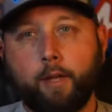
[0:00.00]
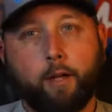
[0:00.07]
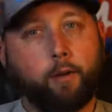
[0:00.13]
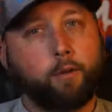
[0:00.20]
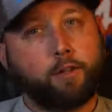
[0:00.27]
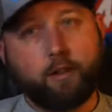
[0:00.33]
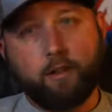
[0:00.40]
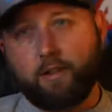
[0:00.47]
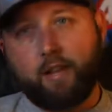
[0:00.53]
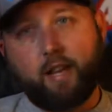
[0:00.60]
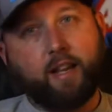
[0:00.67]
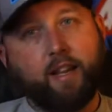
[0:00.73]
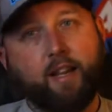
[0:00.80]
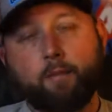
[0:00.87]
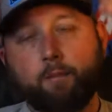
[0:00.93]
just
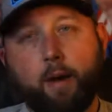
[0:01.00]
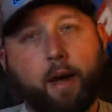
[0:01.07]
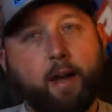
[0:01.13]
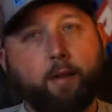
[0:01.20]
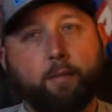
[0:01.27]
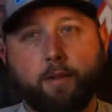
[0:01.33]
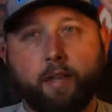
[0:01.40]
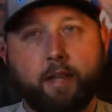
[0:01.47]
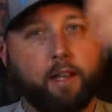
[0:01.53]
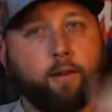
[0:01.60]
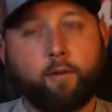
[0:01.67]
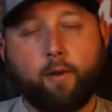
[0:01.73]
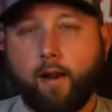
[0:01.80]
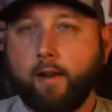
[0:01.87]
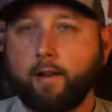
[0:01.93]
ticking
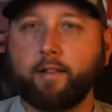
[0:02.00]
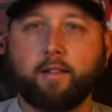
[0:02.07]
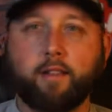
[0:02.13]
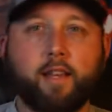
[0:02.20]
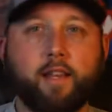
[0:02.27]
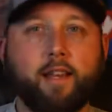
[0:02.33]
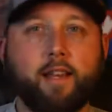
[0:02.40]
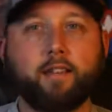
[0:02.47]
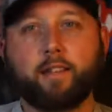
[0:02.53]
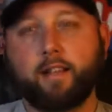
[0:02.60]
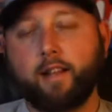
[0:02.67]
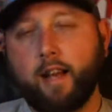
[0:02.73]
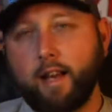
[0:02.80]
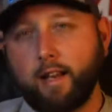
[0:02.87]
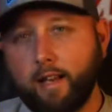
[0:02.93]
rocks and things
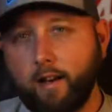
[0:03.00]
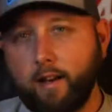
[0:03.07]
and not get